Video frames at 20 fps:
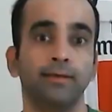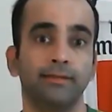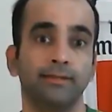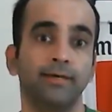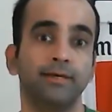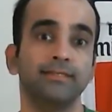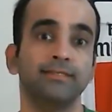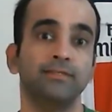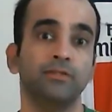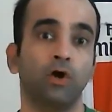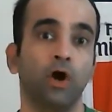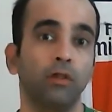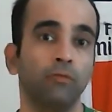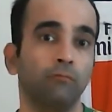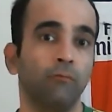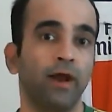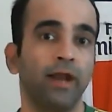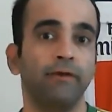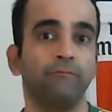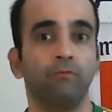Thus,
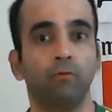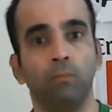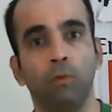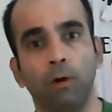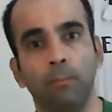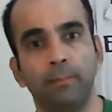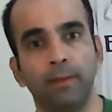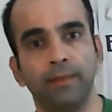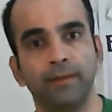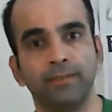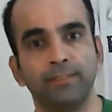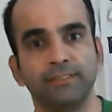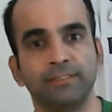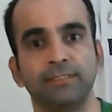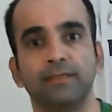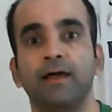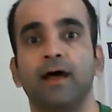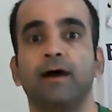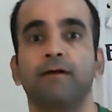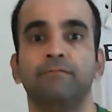non-white football
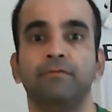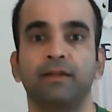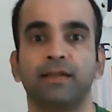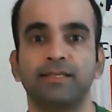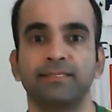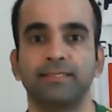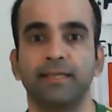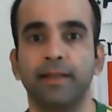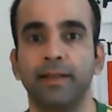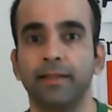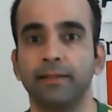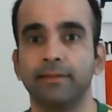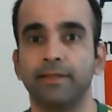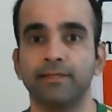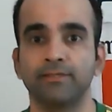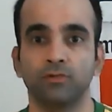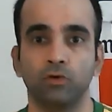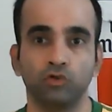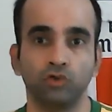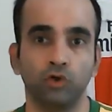players, after ascending their
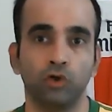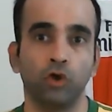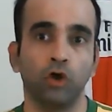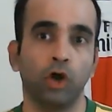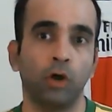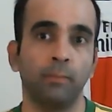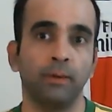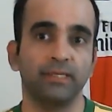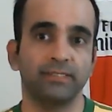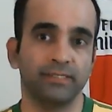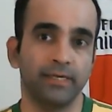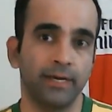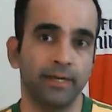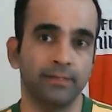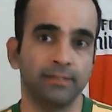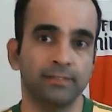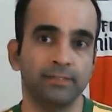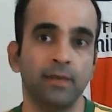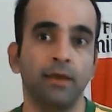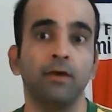socio-economic
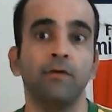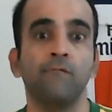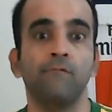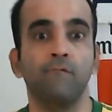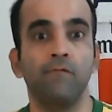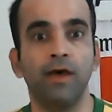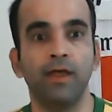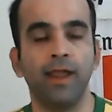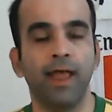status, were